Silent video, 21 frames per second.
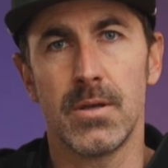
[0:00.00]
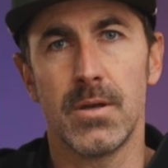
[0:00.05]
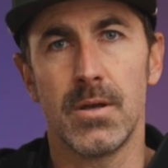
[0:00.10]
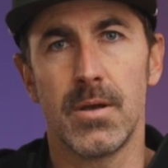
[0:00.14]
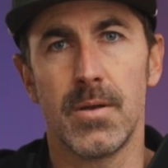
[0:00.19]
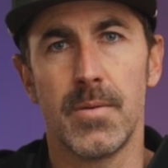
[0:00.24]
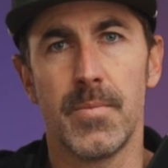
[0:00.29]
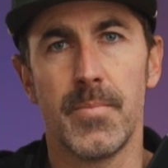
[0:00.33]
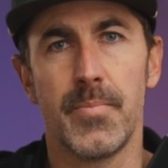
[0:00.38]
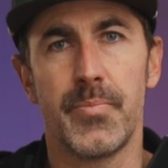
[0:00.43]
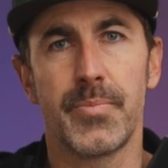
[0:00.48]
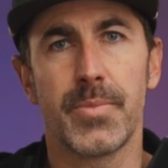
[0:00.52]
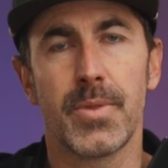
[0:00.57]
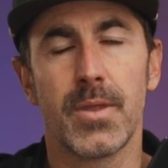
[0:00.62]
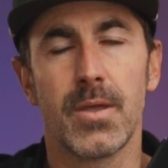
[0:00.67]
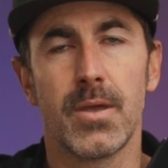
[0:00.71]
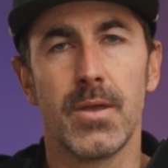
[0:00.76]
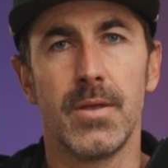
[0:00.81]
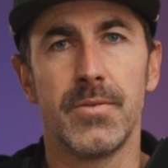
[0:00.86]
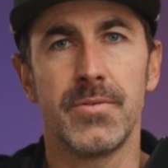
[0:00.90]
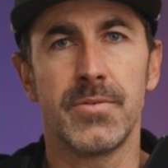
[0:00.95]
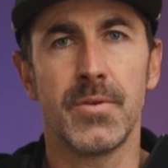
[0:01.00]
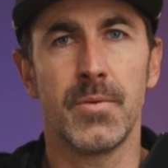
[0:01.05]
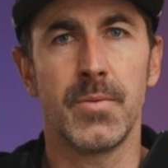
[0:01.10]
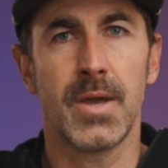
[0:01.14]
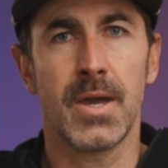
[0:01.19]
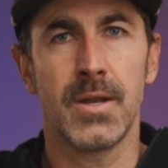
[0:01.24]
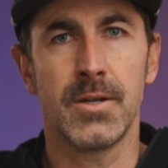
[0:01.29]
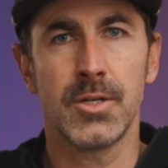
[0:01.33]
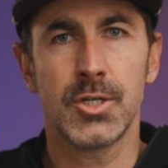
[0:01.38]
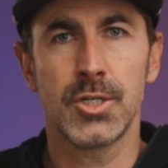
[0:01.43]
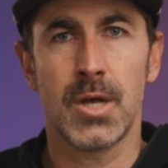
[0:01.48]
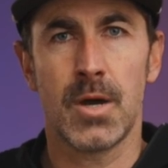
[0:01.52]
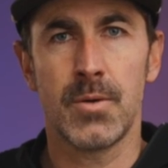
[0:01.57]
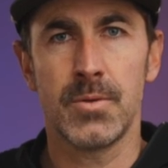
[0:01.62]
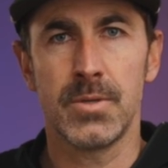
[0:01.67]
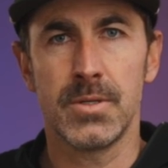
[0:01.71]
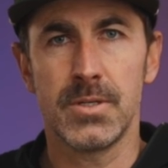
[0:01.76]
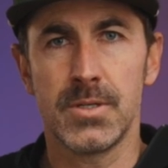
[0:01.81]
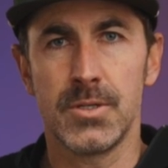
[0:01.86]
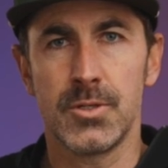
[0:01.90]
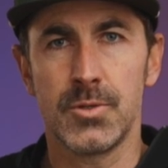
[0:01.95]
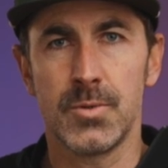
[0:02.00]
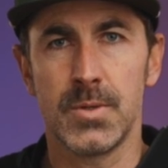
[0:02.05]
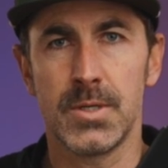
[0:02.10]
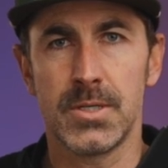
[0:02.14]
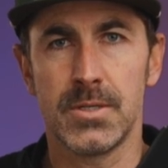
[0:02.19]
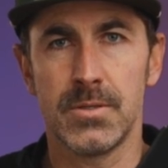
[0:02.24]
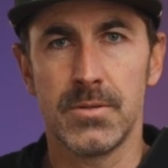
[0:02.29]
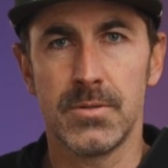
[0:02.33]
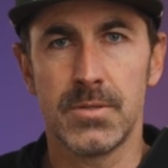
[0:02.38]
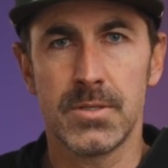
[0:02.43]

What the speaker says: And so we kind of shot with a situation